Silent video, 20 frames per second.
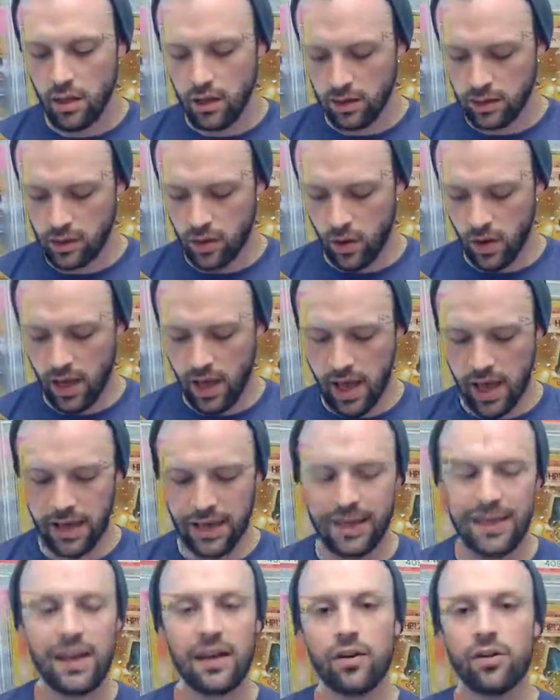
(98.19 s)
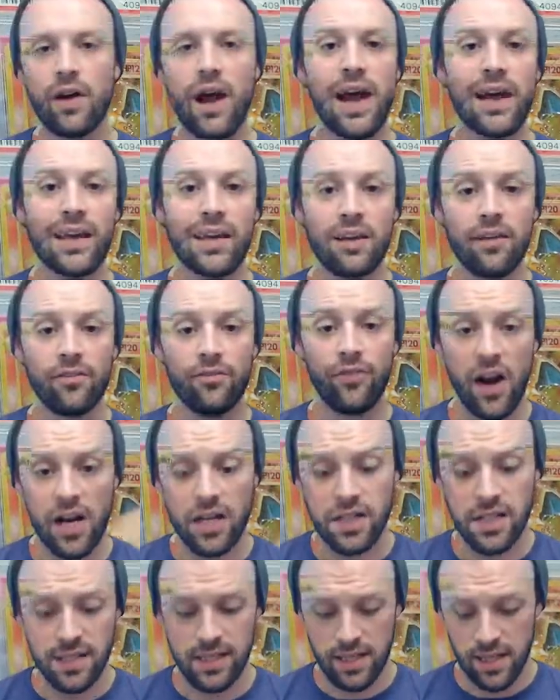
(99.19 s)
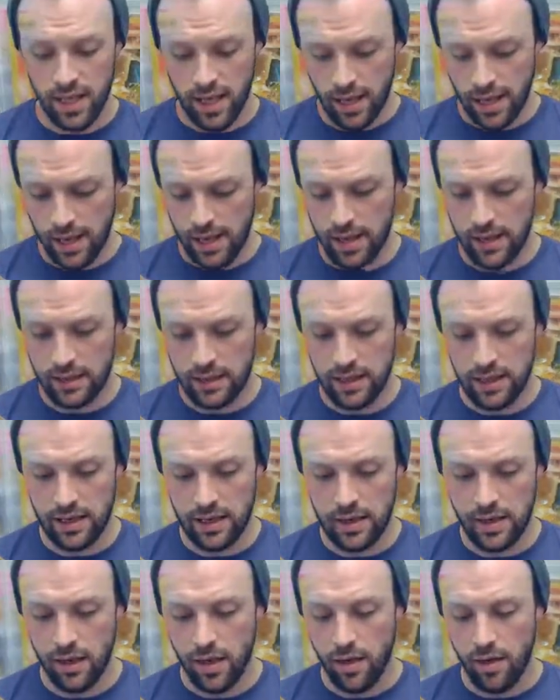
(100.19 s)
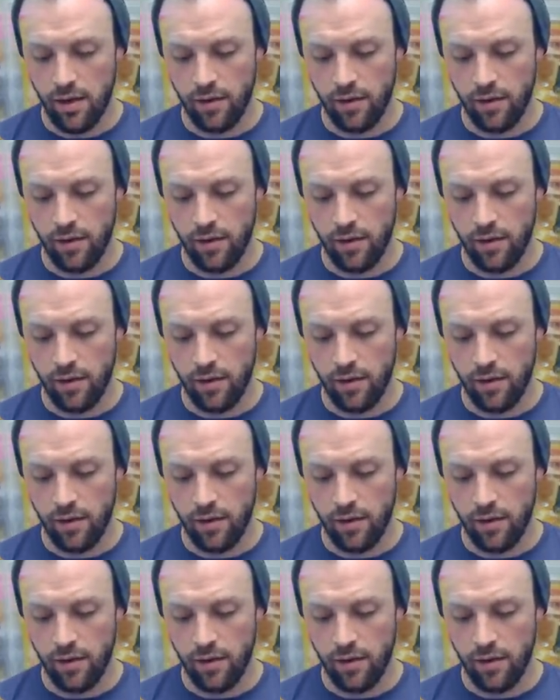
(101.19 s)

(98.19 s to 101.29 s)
Let's go ahead and get cracking first in the